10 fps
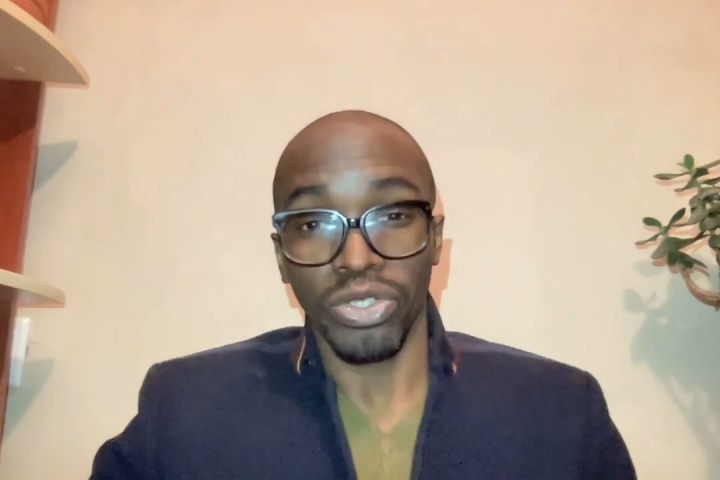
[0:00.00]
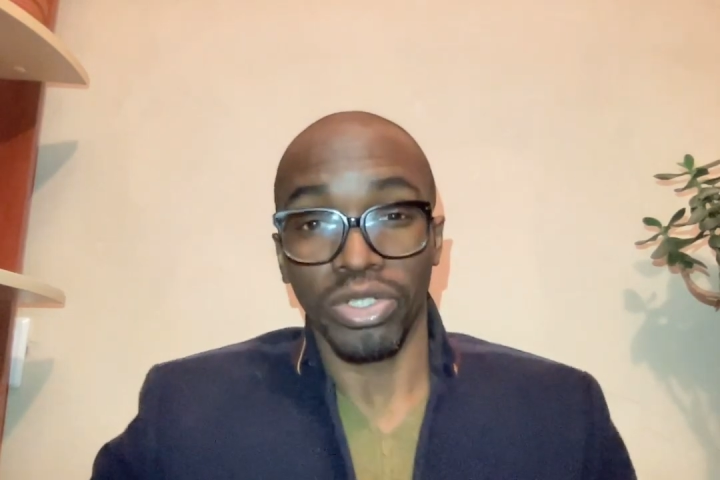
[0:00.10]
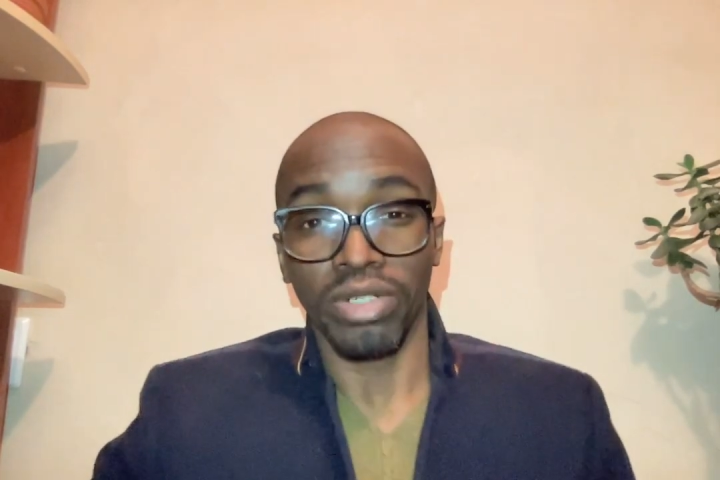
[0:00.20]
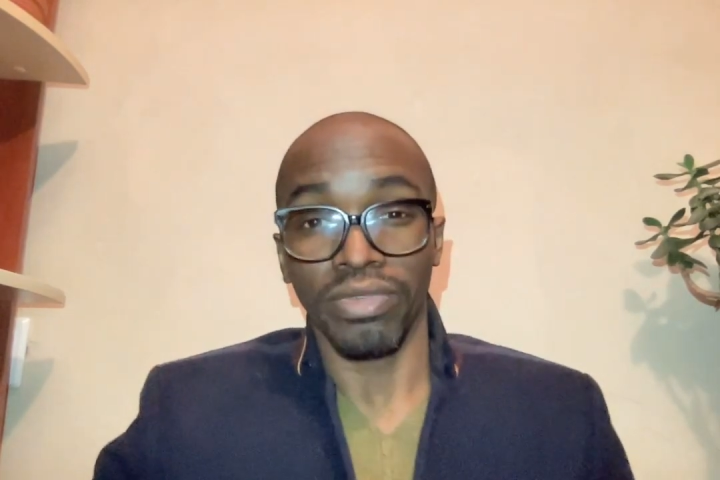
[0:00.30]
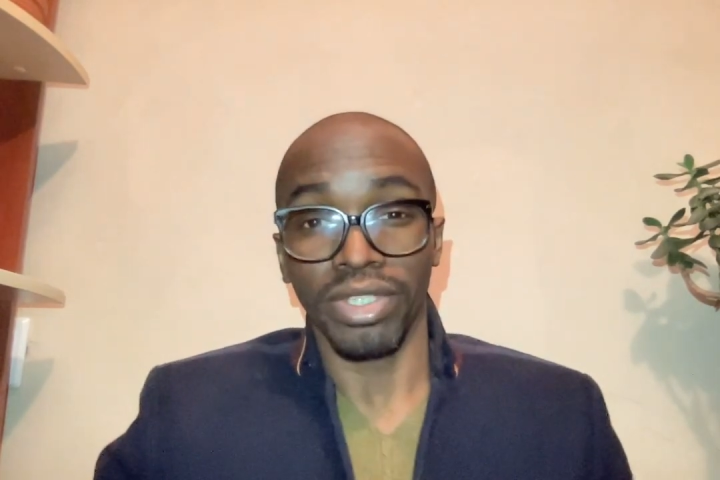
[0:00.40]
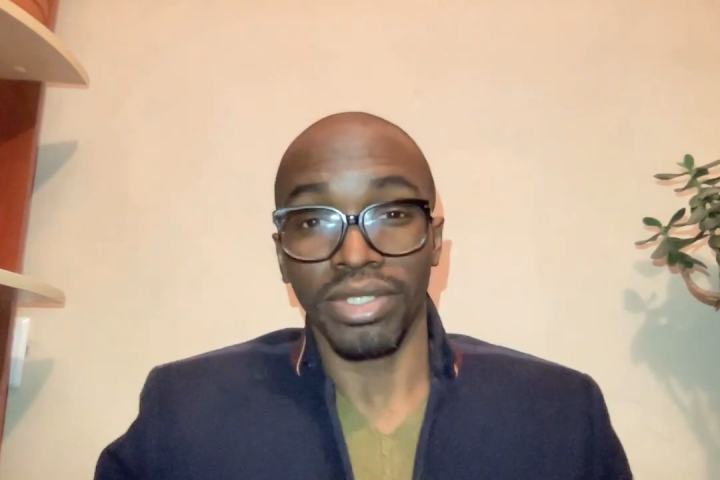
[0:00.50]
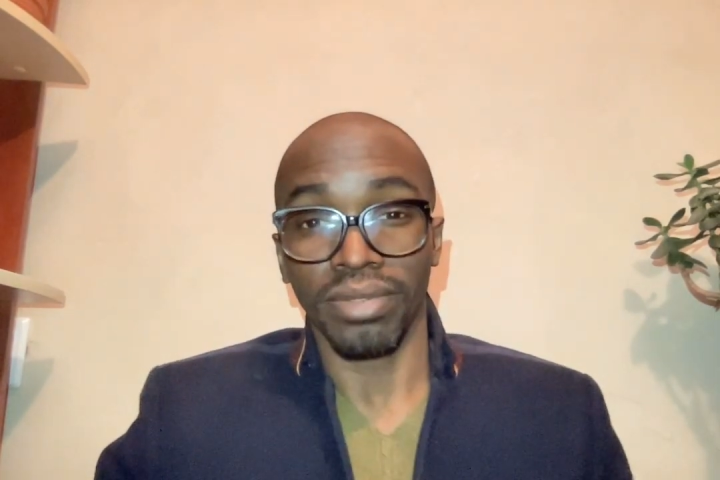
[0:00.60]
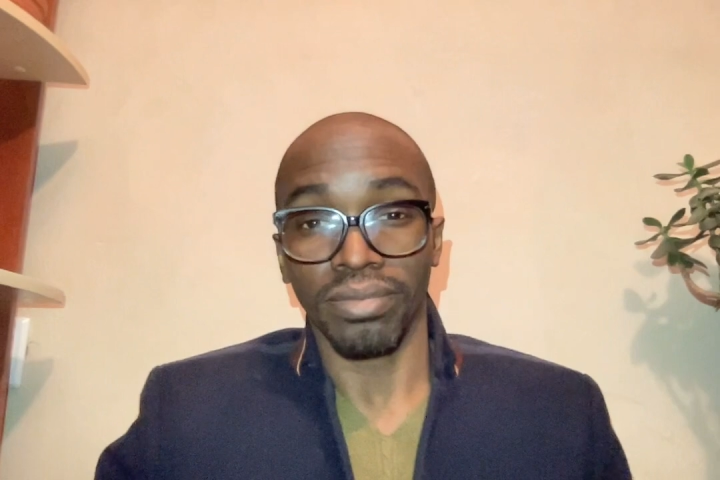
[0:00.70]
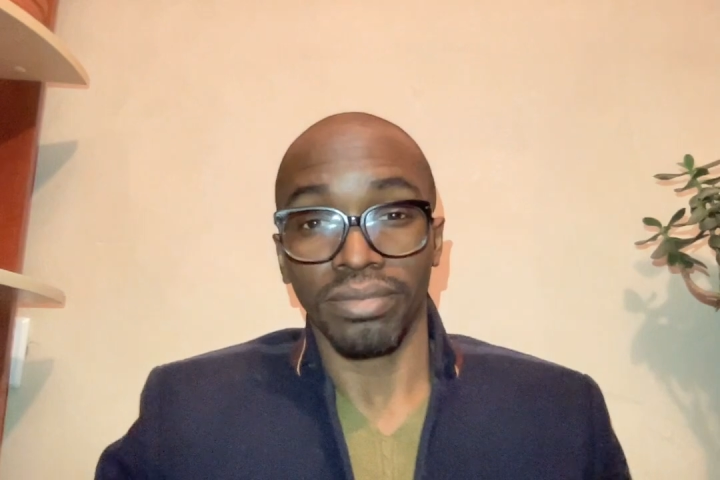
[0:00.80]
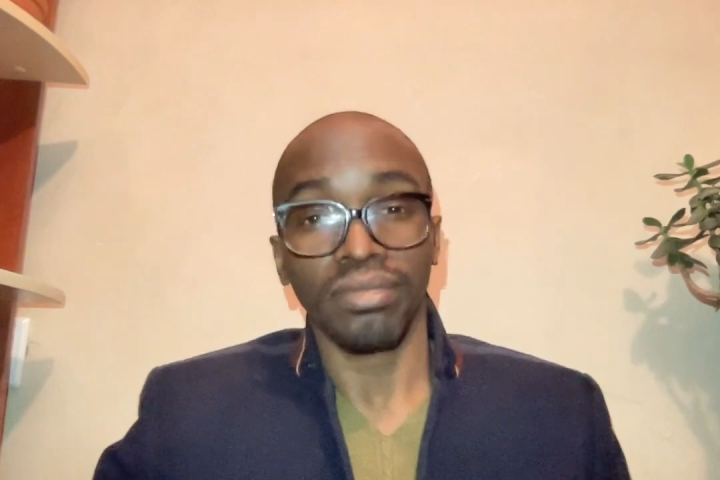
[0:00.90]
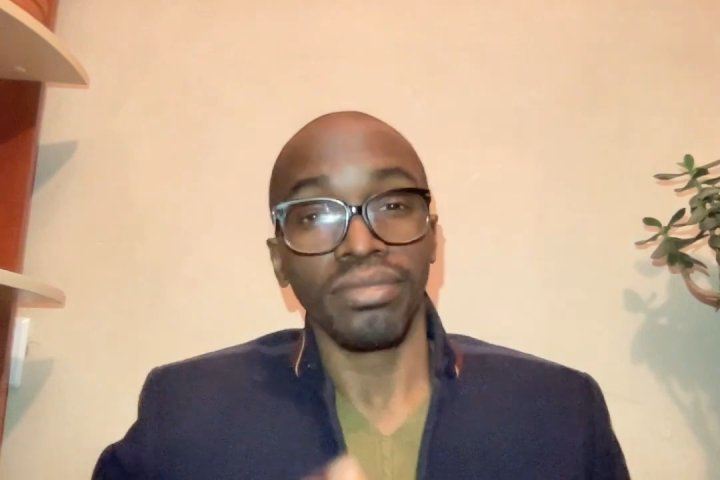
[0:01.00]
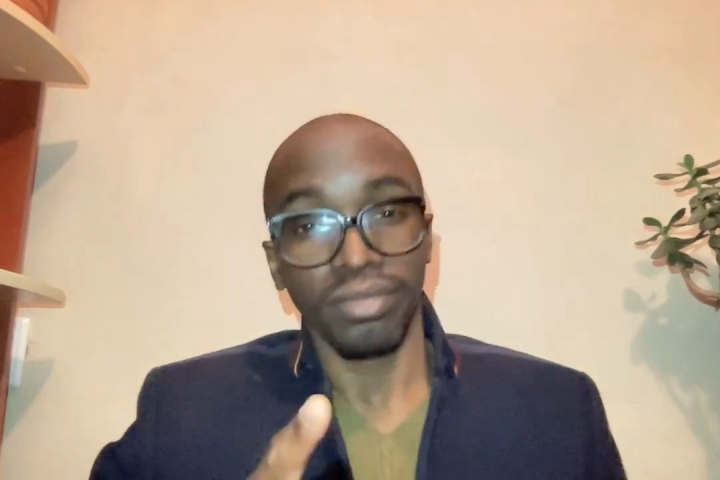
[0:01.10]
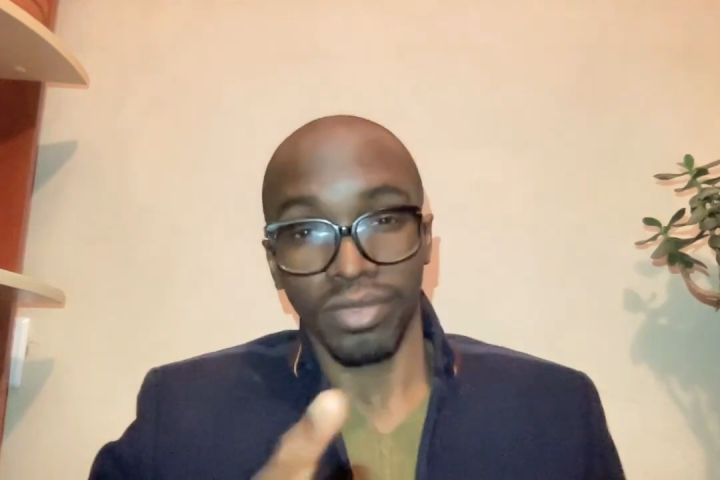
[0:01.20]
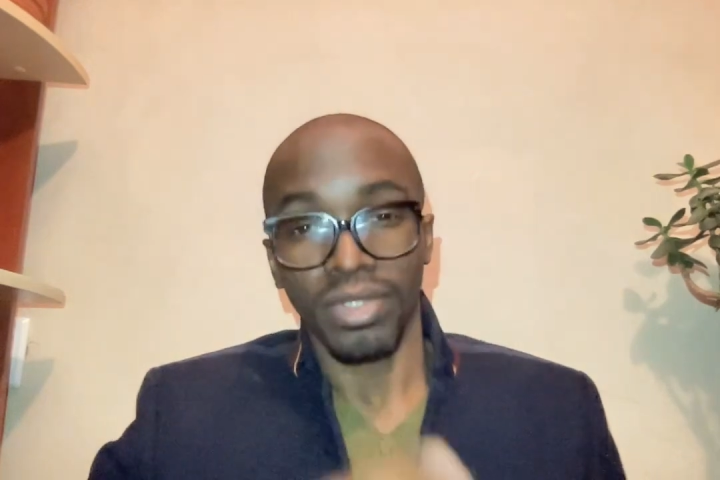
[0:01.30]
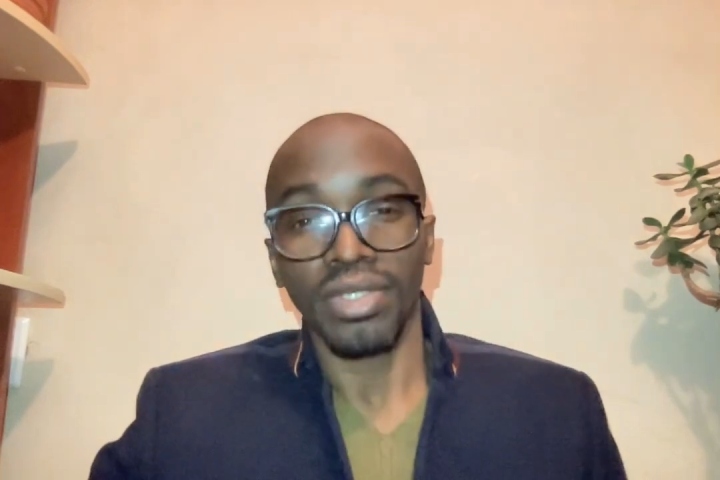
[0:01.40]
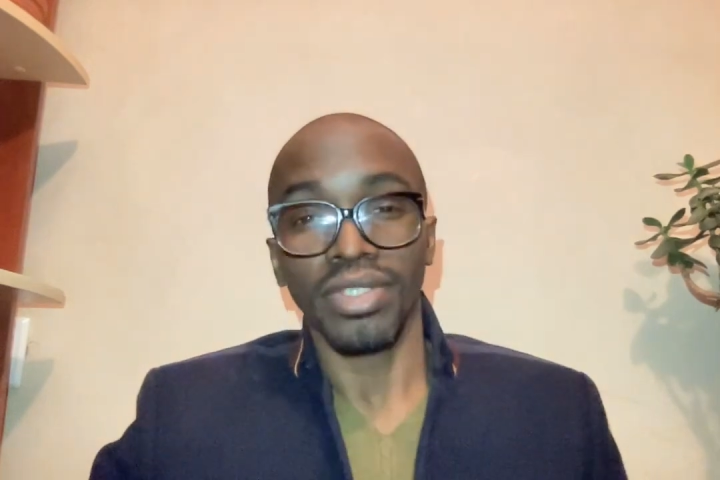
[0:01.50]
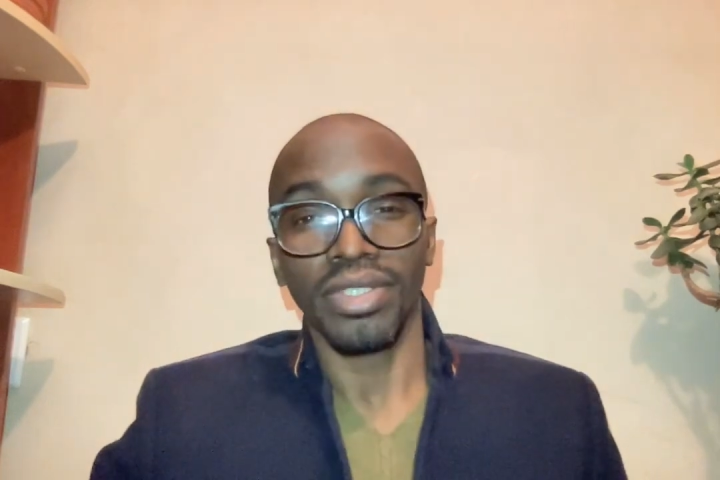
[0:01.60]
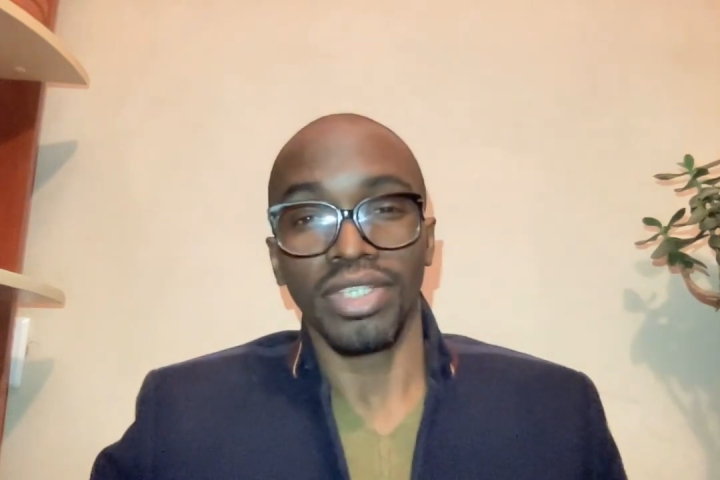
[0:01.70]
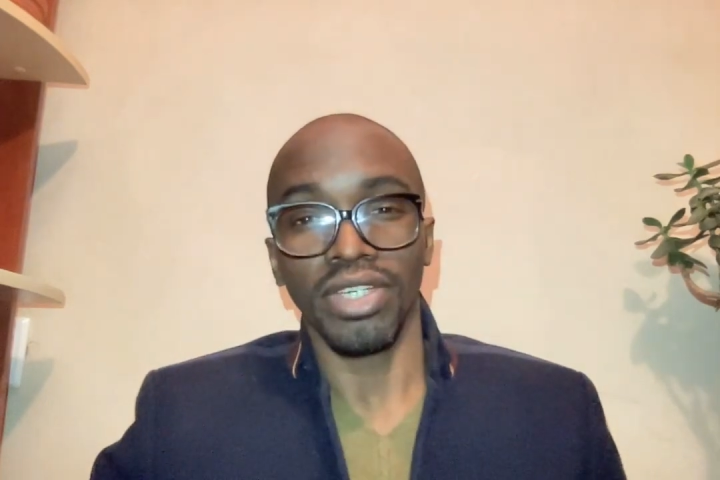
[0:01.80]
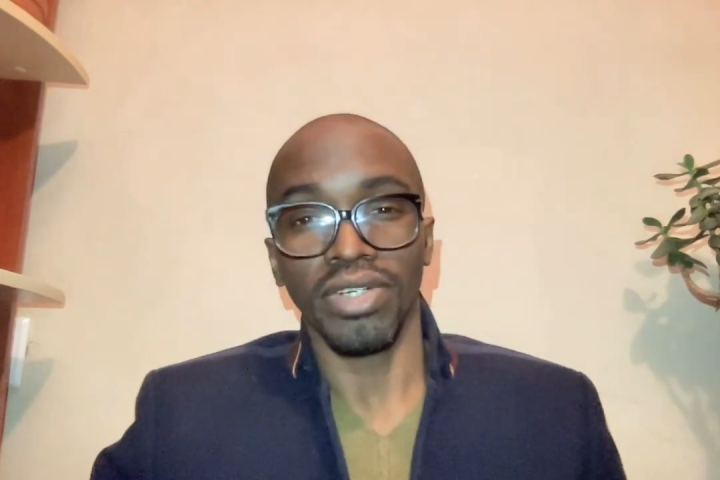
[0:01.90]
service.
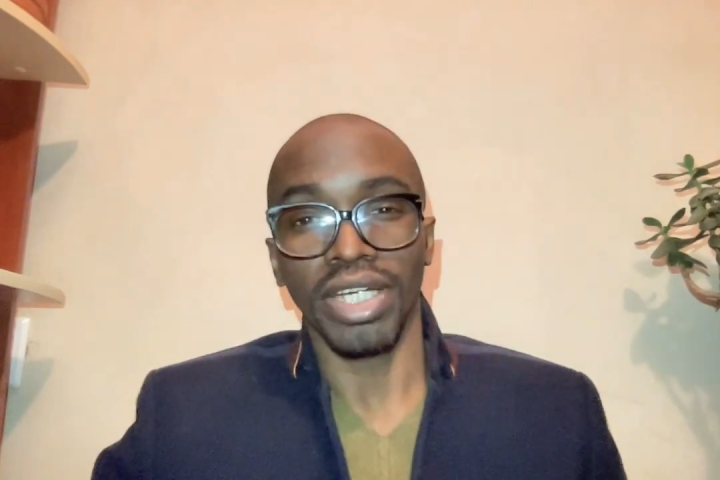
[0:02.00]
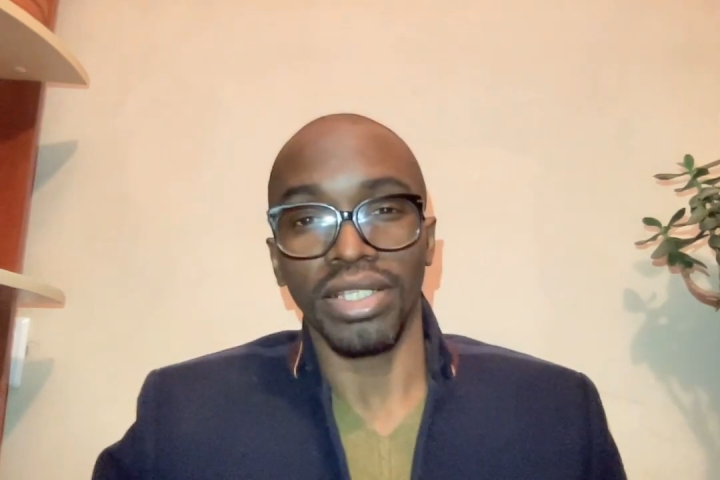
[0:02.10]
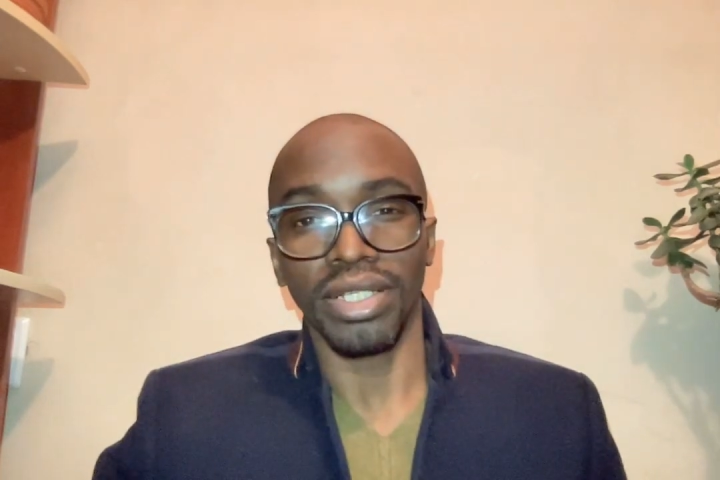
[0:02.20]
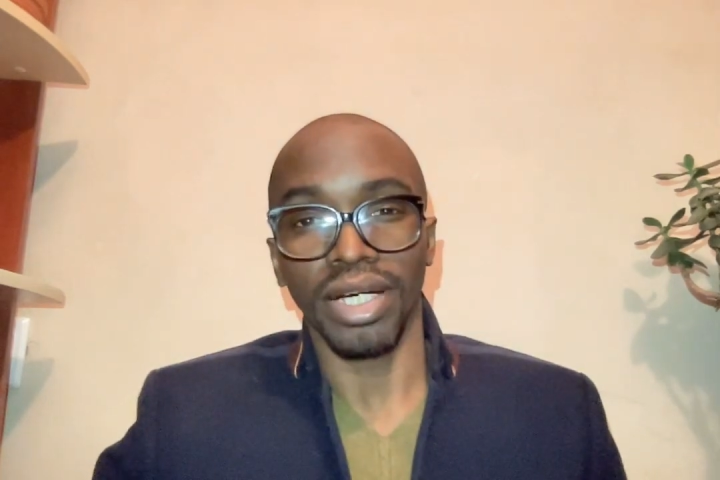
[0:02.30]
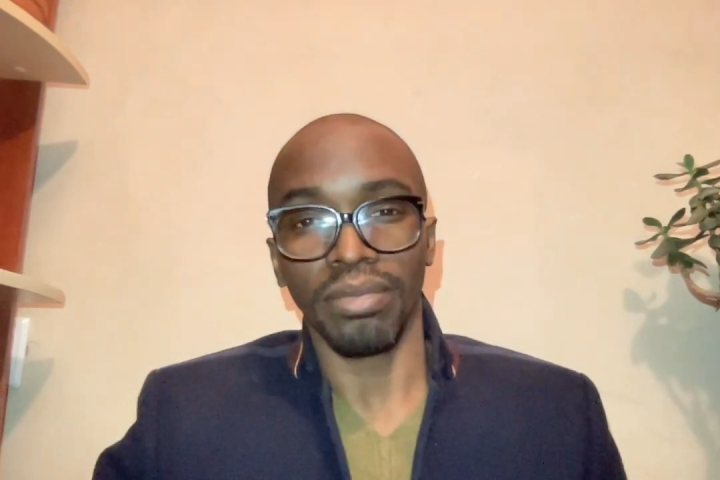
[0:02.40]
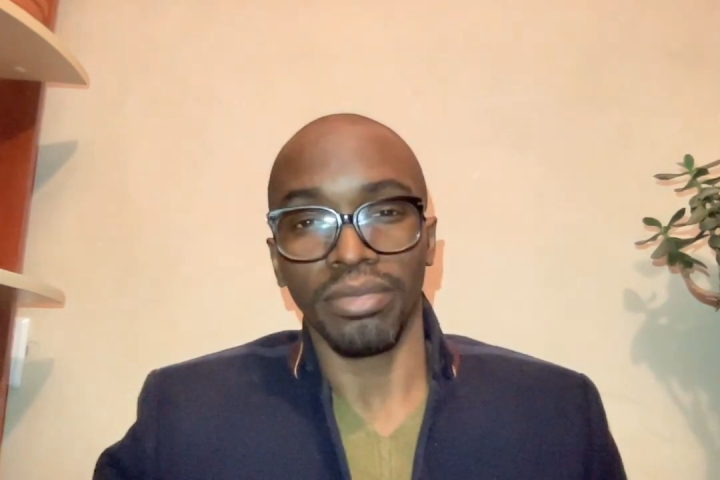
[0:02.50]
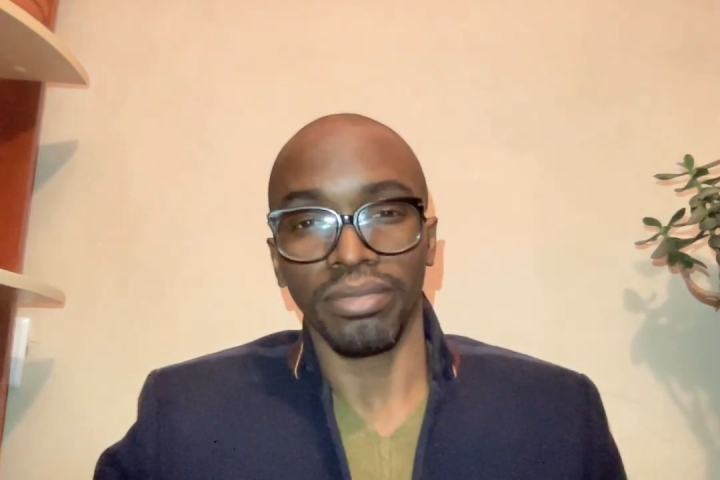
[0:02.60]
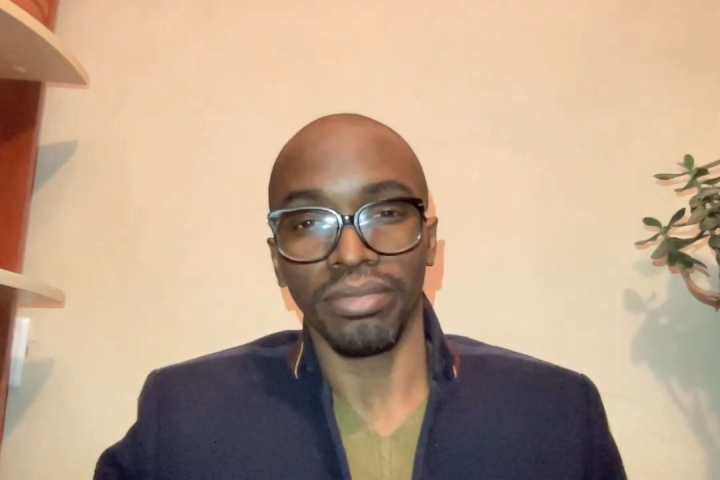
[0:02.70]
See you at the top.